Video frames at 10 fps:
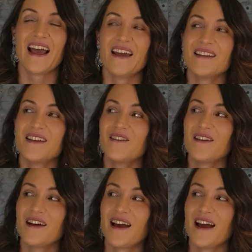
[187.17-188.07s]
You know,
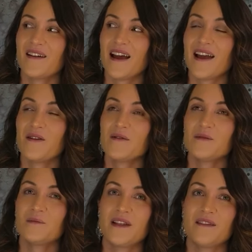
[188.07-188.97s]
I, I always
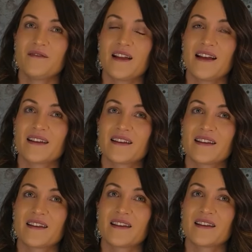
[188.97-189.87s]
believe that
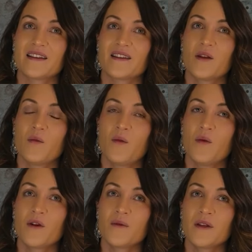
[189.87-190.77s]
the
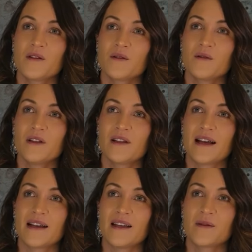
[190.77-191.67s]
more we do, the
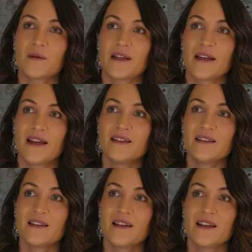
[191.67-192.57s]
luckier we
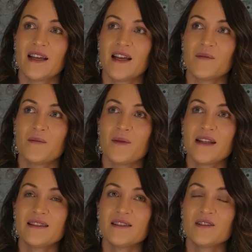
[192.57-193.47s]
get. Mm-hmm. But
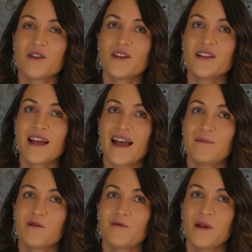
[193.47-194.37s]
it's mm-hmm. a certain type
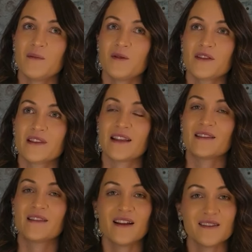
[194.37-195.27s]
of people
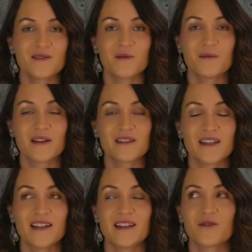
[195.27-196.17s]
that does so much
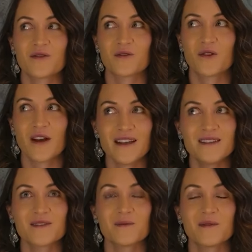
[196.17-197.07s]
and that tries
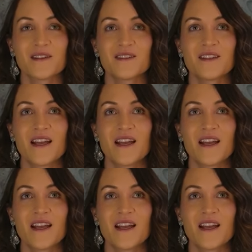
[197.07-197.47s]
so much.